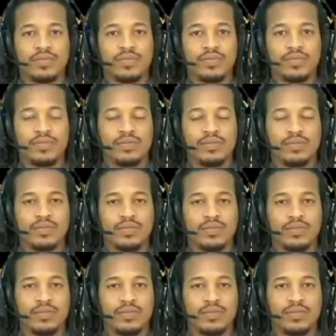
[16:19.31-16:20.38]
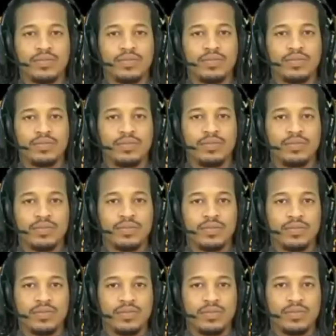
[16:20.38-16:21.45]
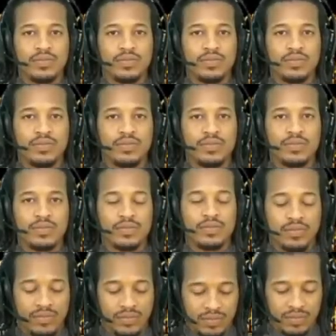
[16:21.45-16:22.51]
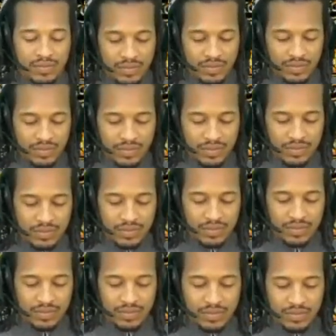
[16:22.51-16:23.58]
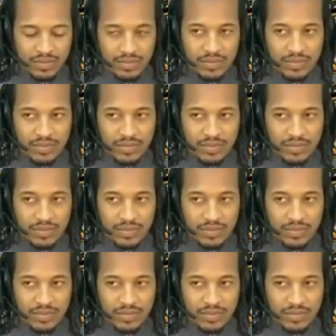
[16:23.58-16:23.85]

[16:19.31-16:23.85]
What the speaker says: (silent)